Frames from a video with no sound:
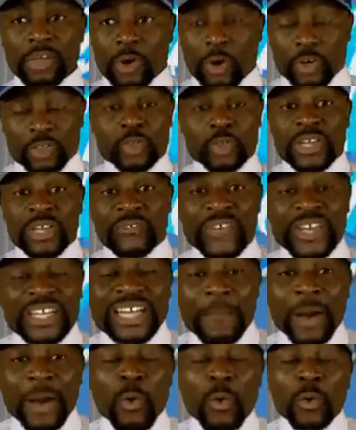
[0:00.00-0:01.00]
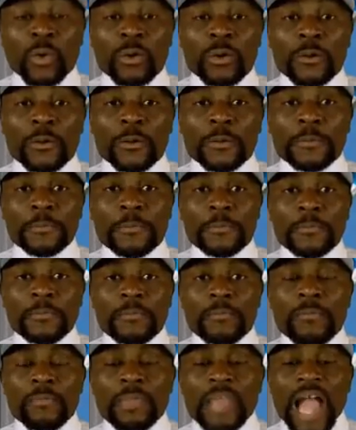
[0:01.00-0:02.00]
Because you defeat Cameroon
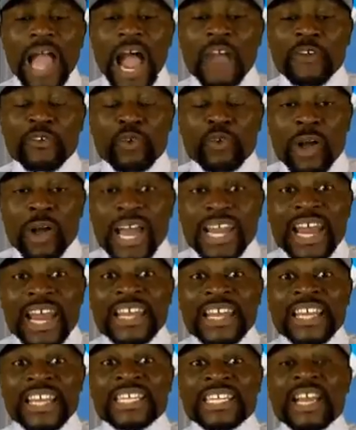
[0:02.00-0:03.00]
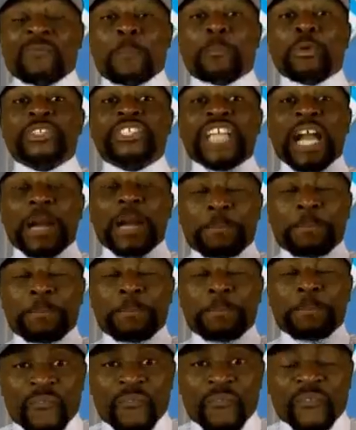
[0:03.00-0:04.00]
and you don't get anything for project
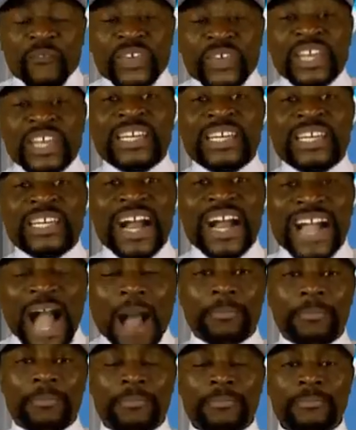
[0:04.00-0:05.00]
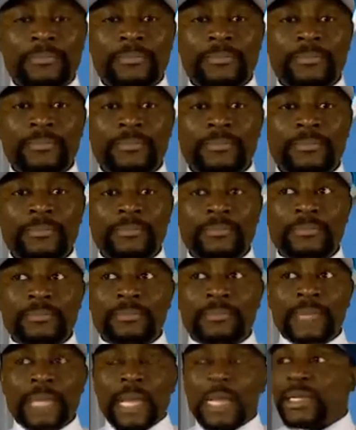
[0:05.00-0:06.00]
power for filling that gap.
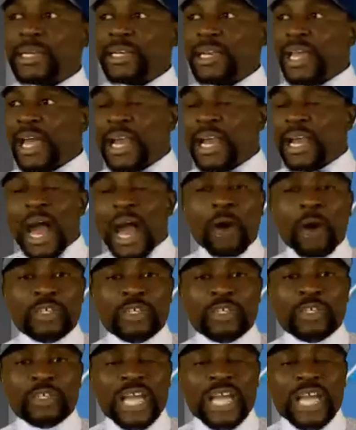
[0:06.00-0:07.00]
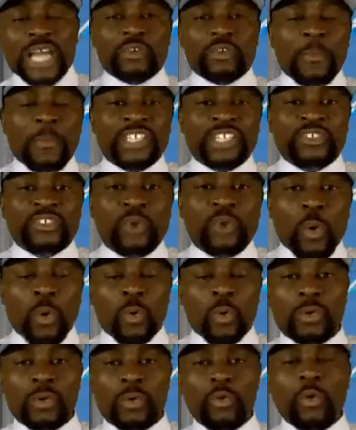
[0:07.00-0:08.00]
Then how the society go manage
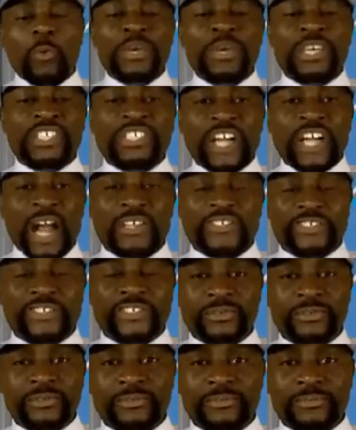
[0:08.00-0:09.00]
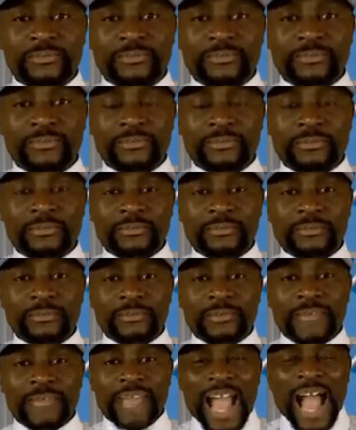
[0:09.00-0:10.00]
know who be in charge?
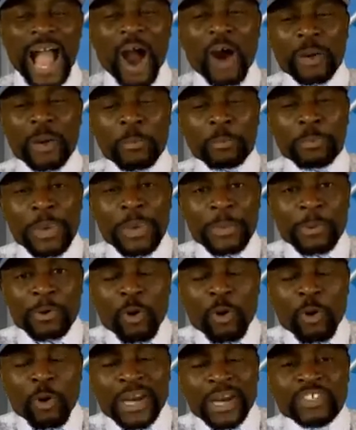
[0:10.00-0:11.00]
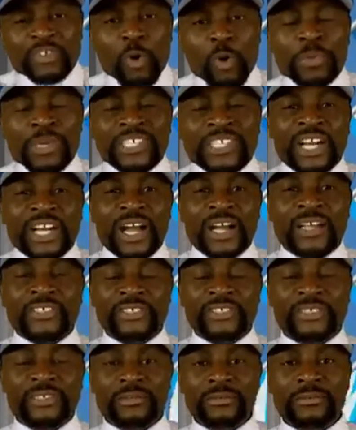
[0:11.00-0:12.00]
How the people go manage know who be in
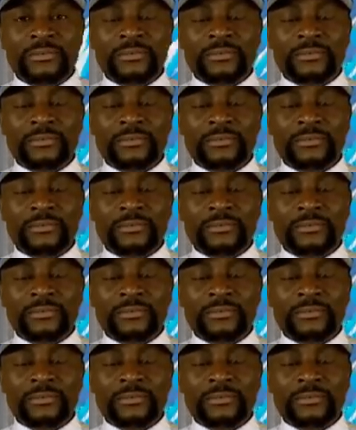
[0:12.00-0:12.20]
charge?